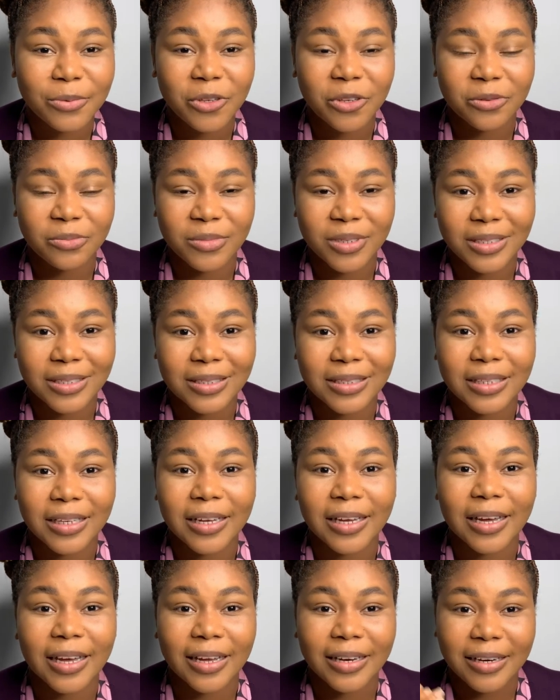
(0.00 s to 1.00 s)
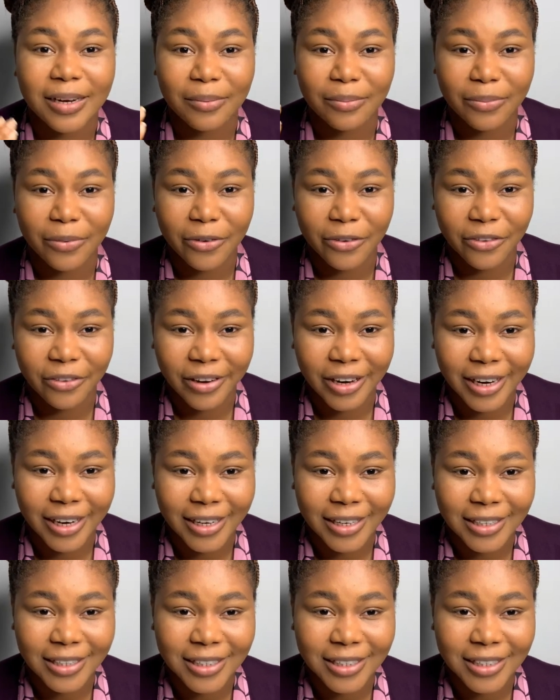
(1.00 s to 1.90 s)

your mistake and upgrade,